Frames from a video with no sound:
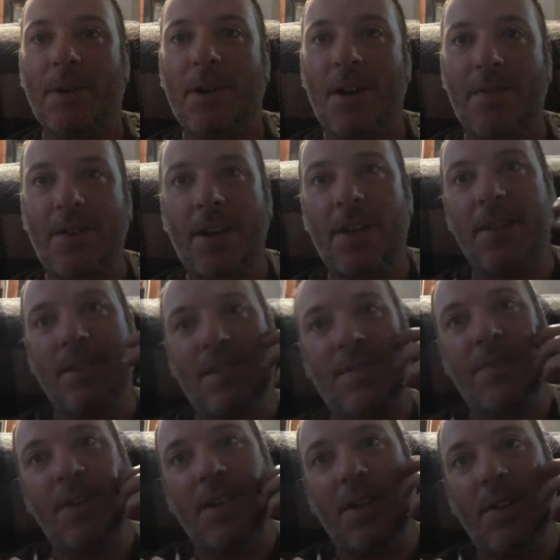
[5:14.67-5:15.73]
coffee, editing this
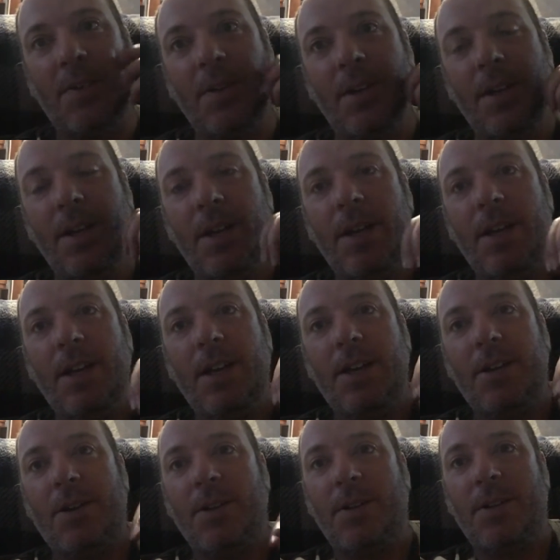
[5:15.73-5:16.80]
video
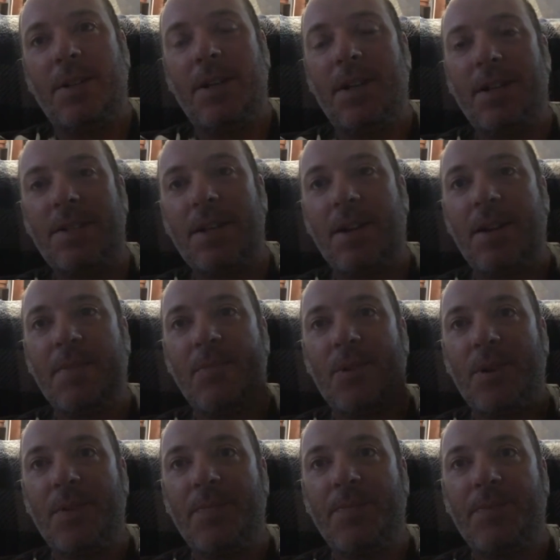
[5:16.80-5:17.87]
early Saturday
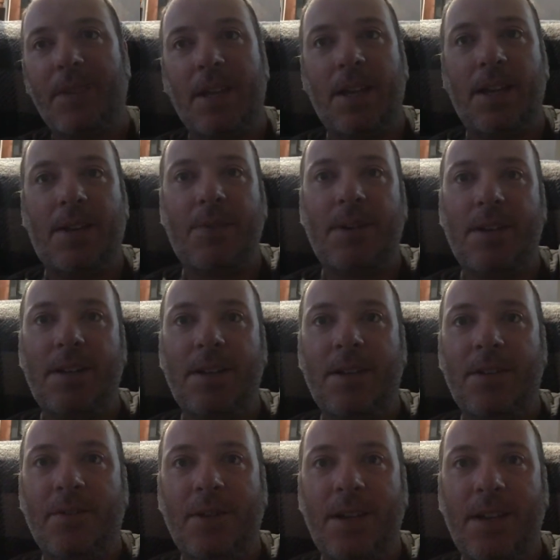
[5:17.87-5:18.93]
morning, and I want to
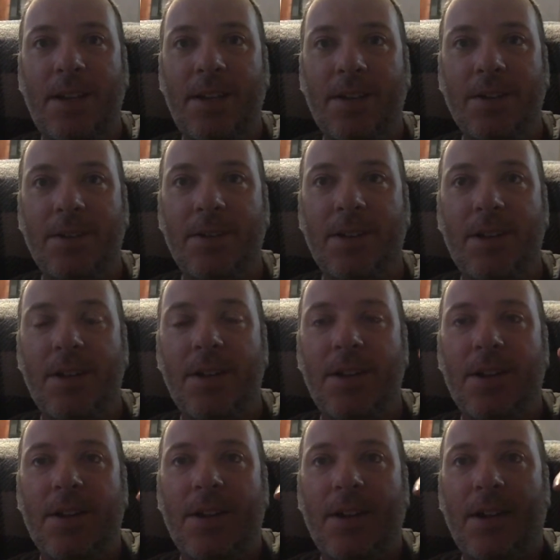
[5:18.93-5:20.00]
iterate here
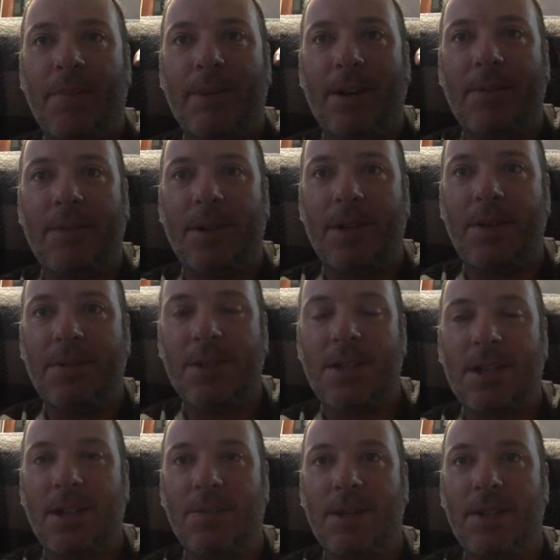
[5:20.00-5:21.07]
about what he was
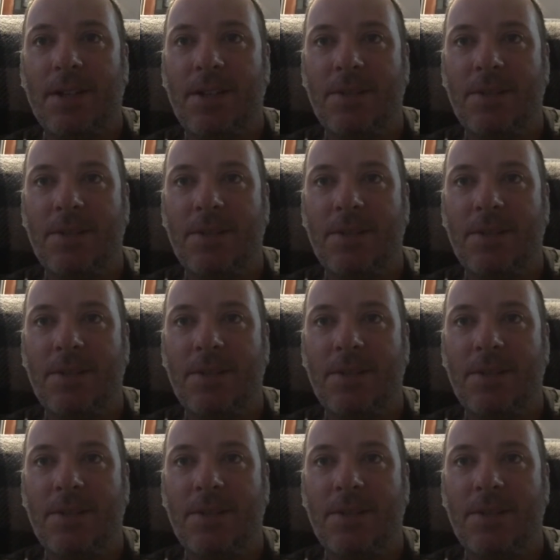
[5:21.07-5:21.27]
talking about.